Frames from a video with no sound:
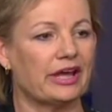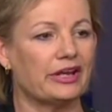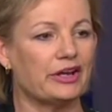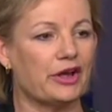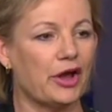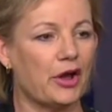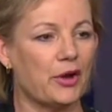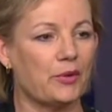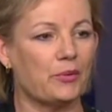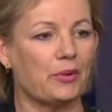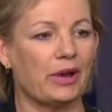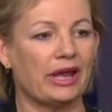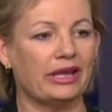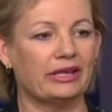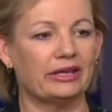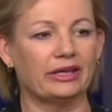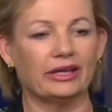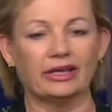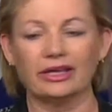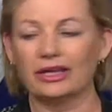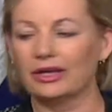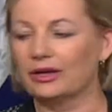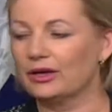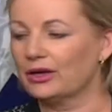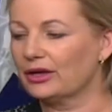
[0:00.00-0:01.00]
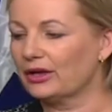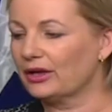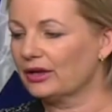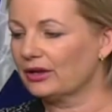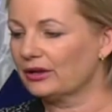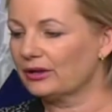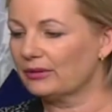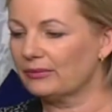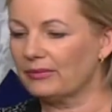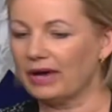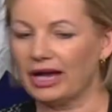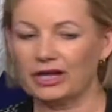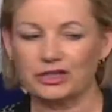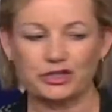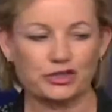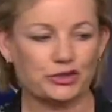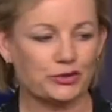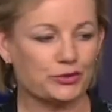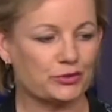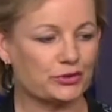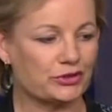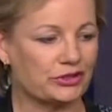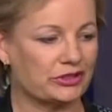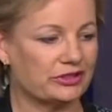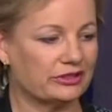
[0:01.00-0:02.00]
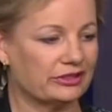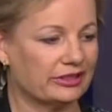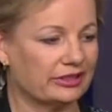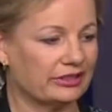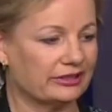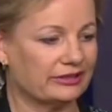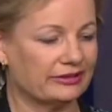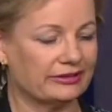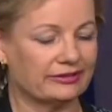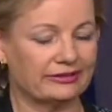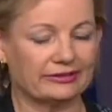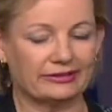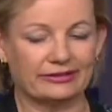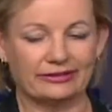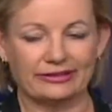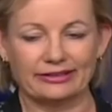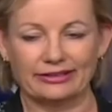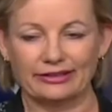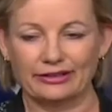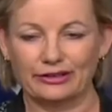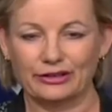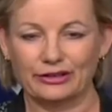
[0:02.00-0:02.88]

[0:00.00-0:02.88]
I know when my children and